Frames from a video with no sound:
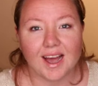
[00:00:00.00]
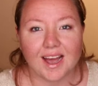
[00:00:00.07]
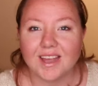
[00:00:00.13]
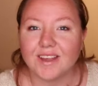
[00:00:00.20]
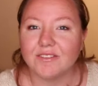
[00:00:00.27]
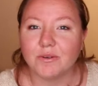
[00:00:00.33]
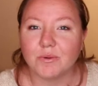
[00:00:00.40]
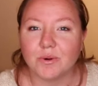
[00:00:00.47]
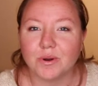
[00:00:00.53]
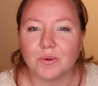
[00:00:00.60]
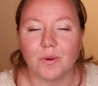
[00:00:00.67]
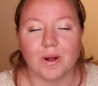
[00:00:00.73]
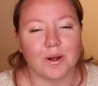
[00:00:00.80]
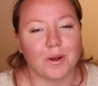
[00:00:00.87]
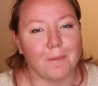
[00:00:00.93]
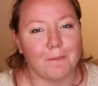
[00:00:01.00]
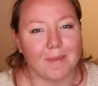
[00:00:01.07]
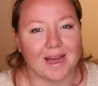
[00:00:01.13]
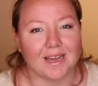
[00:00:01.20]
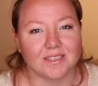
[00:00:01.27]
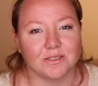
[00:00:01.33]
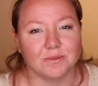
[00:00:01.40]
Hi everyone, welcome
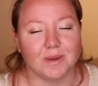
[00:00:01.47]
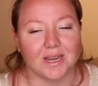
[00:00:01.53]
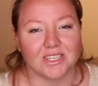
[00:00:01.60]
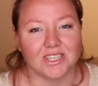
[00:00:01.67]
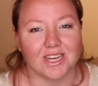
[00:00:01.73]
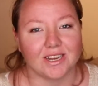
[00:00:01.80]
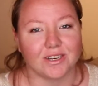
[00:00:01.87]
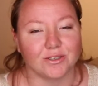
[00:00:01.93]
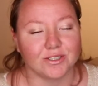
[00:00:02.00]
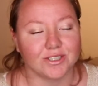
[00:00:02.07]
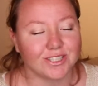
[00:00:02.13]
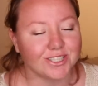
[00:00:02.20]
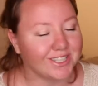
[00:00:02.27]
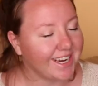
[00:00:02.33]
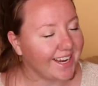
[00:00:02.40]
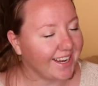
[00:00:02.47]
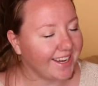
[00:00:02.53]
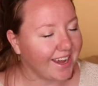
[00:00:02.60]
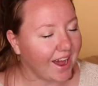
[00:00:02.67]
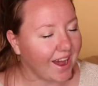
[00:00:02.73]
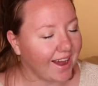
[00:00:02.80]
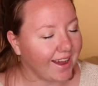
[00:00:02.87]
back to my channel.
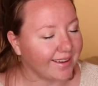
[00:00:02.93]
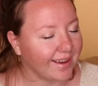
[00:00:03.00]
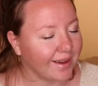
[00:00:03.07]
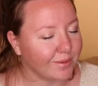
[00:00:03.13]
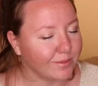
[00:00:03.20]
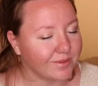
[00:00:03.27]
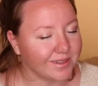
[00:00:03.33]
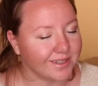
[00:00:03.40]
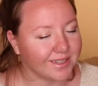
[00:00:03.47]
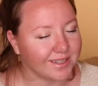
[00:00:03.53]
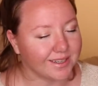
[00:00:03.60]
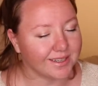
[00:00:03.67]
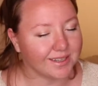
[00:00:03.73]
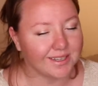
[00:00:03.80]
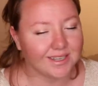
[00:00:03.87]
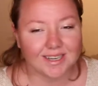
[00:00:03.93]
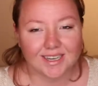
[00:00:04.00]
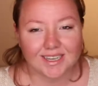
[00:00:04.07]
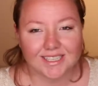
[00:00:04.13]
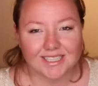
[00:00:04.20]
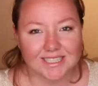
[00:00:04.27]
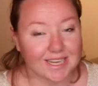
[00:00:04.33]
Today I am gonna
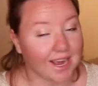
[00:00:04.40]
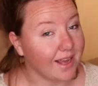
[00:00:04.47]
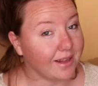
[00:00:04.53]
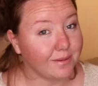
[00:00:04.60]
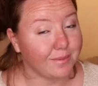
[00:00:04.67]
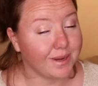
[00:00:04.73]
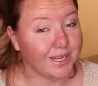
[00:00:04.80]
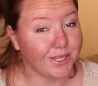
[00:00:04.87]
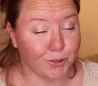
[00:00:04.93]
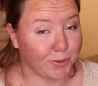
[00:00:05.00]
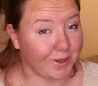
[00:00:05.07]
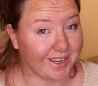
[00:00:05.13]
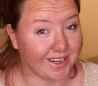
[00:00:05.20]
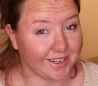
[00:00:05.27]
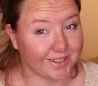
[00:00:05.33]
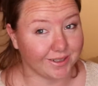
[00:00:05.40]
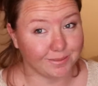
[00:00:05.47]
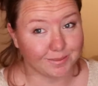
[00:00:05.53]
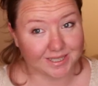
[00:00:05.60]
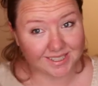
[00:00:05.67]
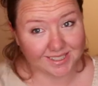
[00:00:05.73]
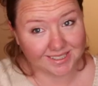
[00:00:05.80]
style my new hair
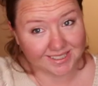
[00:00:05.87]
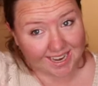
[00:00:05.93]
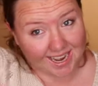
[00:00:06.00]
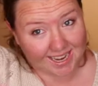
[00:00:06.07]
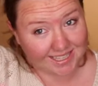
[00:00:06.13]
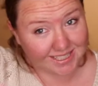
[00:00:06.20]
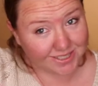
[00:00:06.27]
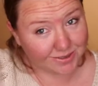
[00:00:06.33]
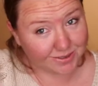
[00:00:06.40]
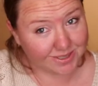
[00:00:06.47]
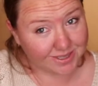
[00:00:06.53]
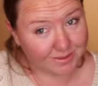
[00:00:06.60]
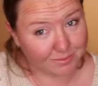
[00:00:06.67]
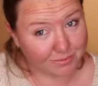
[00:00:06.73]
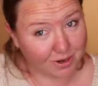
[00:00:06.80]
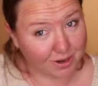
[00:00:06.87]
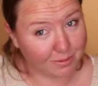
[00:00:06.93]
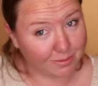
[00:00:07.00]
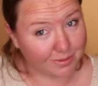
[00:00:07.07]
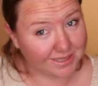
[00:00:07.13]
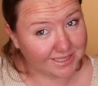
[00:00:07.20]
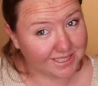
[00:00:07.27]
because as you can
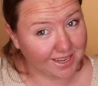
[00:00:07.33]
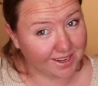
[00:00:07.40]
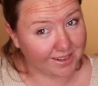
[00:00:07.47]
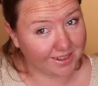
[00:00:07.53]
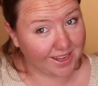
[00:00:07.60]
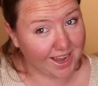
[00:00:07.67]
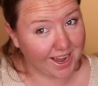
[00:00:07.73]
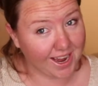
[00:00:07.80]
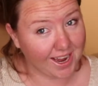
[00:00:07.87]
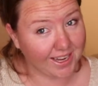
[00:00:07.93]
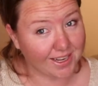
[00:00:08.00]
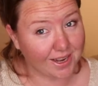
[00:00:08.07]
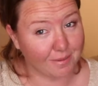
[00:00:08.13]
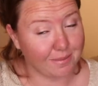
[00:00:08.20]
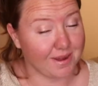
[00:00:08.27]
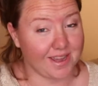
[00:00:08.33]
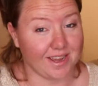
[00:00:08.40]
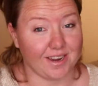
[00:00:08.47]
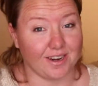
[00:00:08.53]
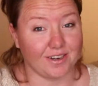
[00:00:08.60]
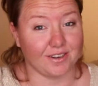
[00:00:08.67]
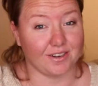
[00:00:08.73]
probably tell, I cut my
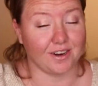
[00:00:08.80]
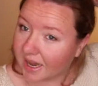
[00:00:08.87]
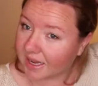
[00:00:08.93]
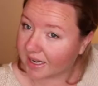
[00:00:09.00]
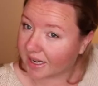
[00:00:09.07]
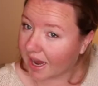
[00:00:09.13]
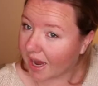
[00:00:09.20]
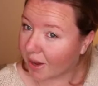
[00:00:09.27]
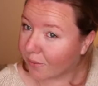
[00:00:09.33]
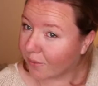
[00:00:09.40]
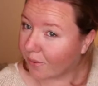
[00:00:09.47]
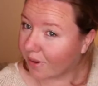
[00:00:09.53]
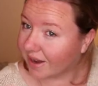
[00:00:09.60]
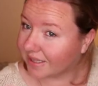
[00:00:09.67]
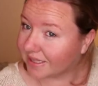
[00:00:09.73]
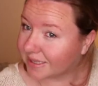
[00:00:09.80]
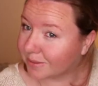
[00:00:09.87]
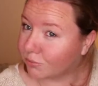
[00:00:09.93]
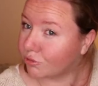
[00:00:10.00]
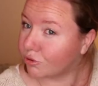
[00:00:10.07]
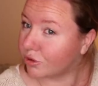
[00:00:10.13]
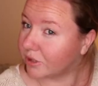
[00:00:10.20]
hair and I went
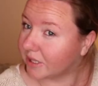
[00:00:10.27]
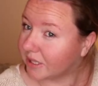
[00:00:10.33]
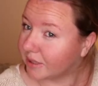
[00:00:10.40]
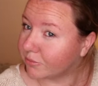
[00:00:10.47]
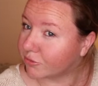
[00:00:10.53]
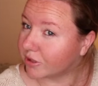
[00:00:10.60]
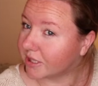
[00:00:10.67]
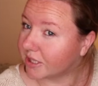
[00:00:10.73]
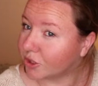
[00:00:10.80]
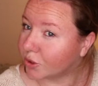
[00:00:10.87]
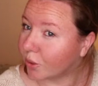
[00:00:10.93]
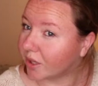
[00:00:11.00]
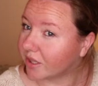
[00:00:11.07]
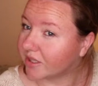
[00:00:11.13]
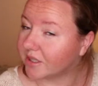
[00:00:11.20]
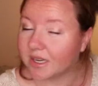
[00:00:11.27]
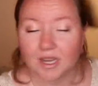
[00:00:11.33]
pretty short.